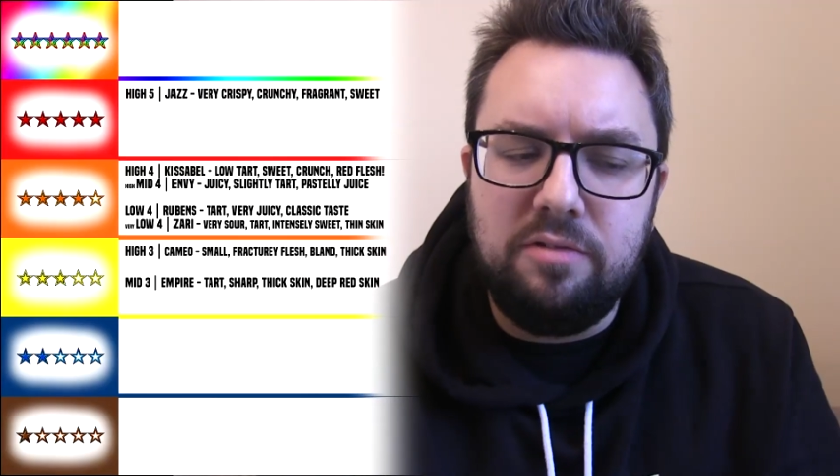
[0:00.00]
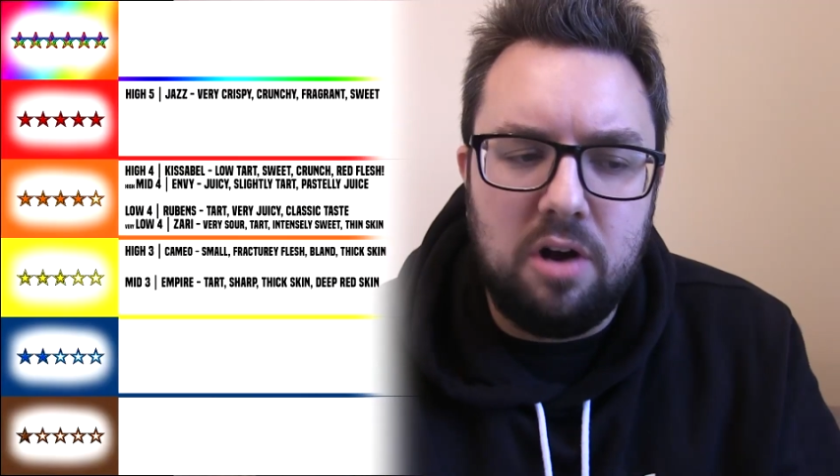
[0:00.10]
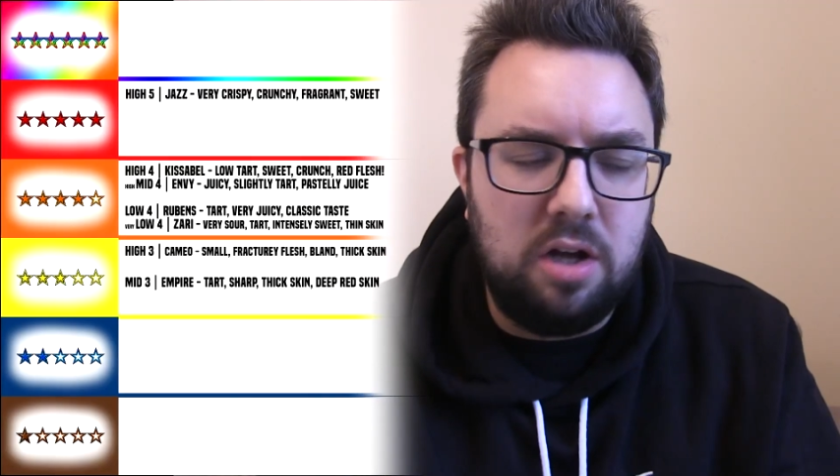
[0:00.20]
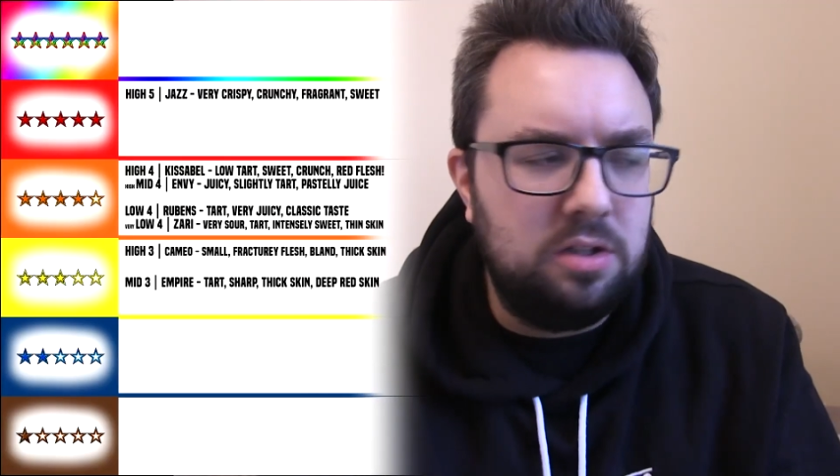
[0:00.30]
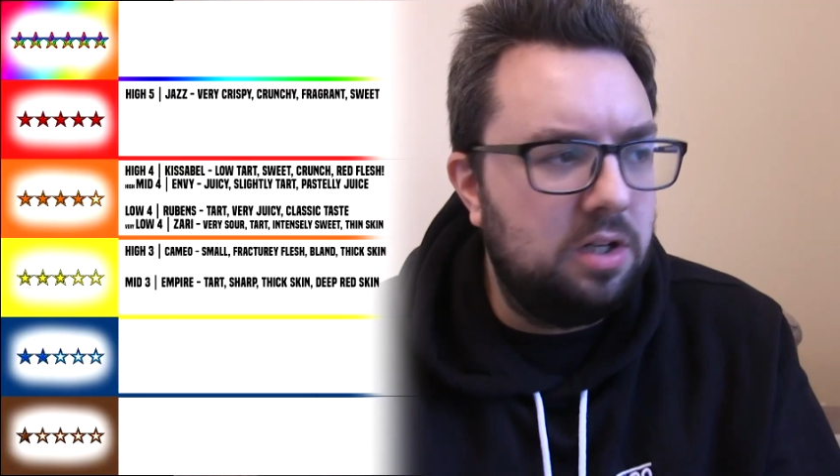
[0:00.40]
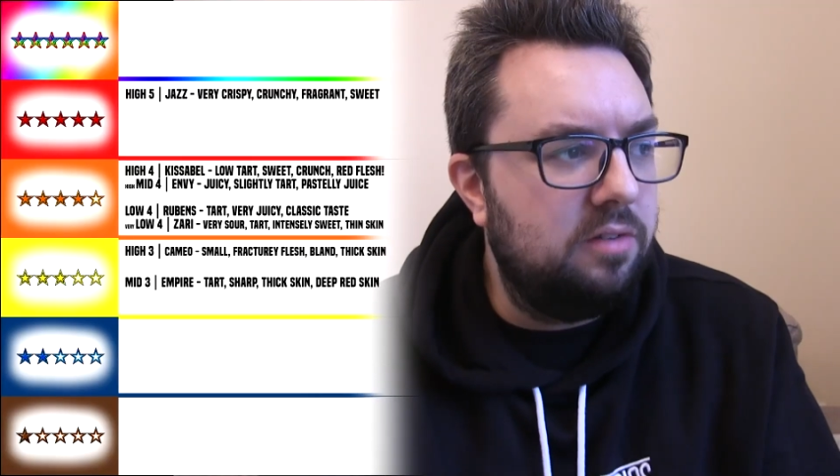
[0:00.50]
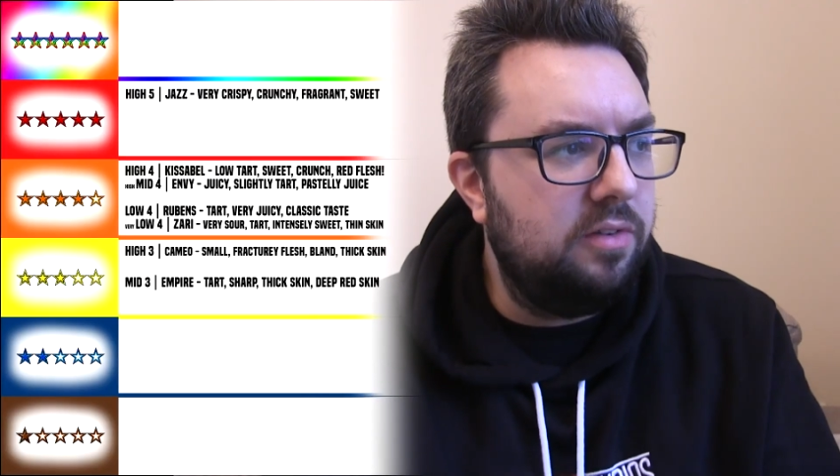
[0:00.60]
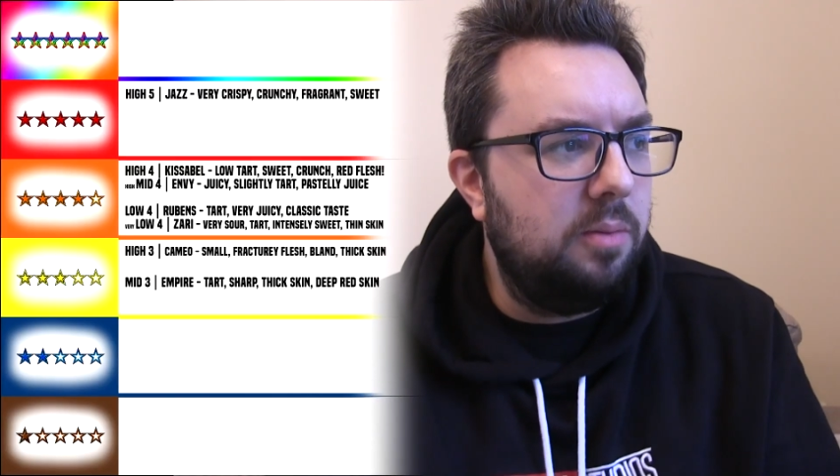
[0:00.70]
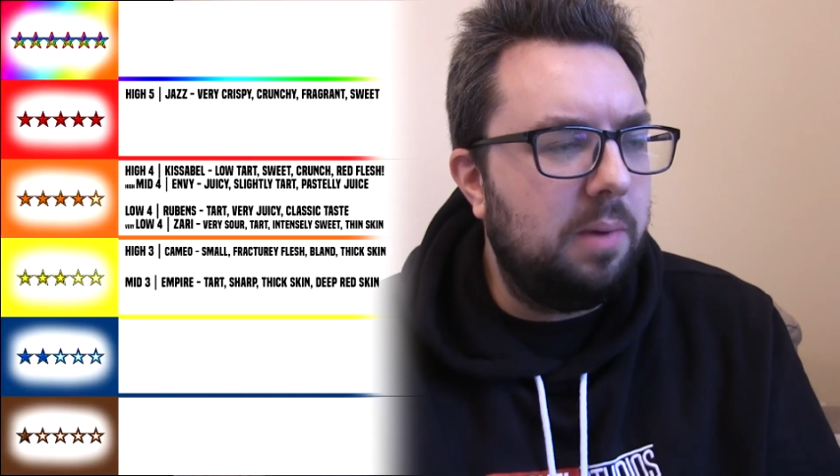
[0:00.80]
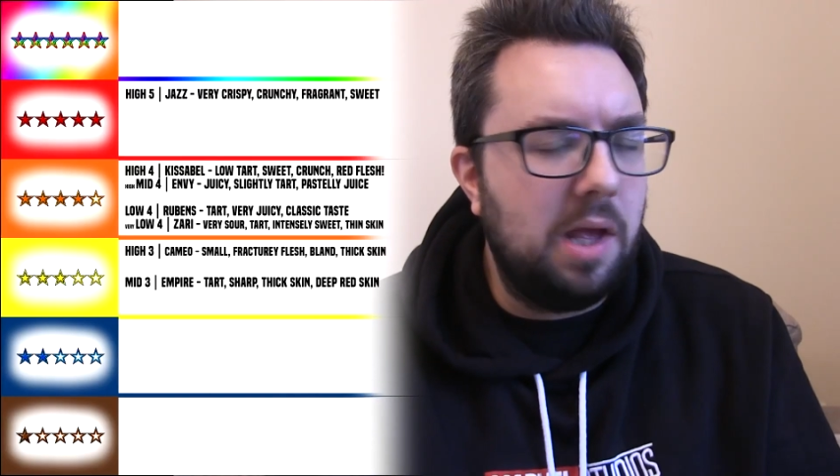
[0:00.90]
variety in a
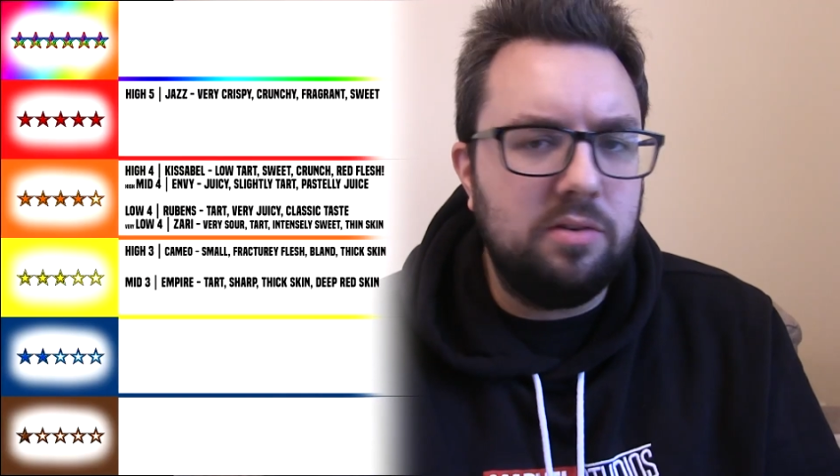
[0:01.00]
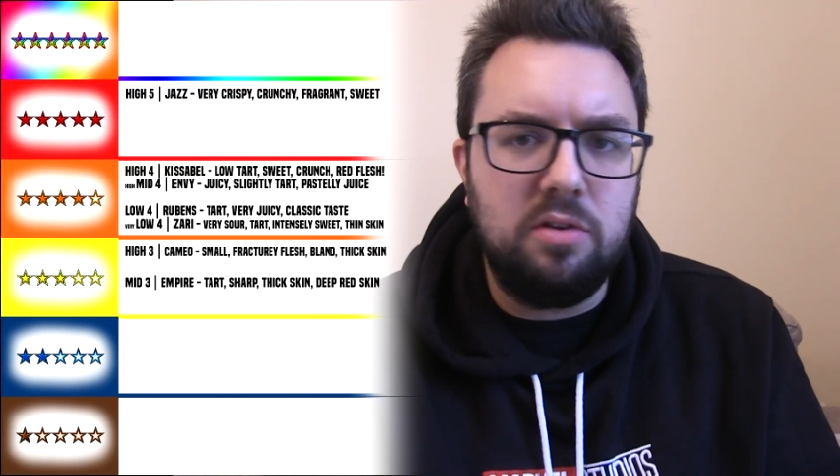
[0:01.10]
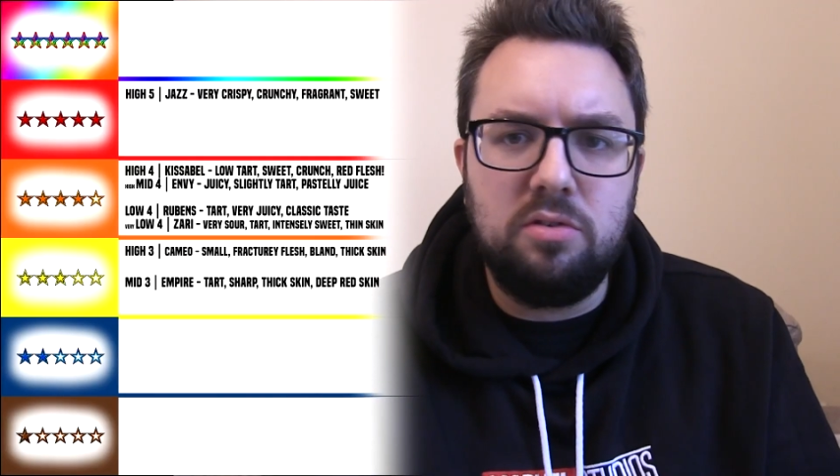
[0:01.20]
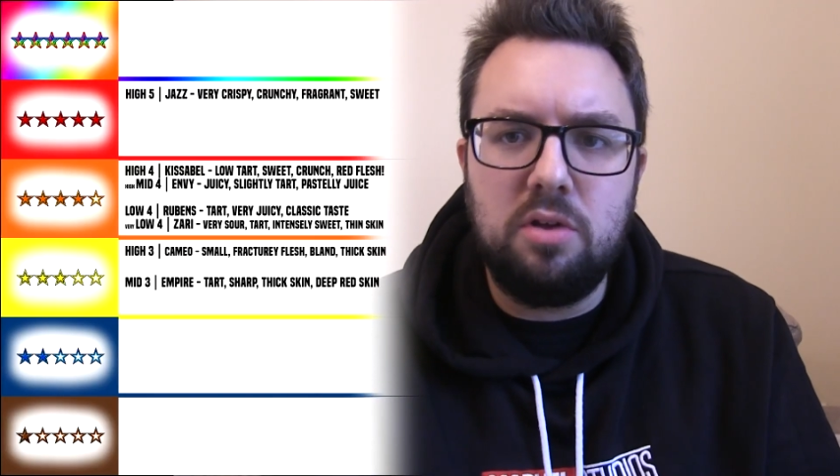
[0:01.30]
few places,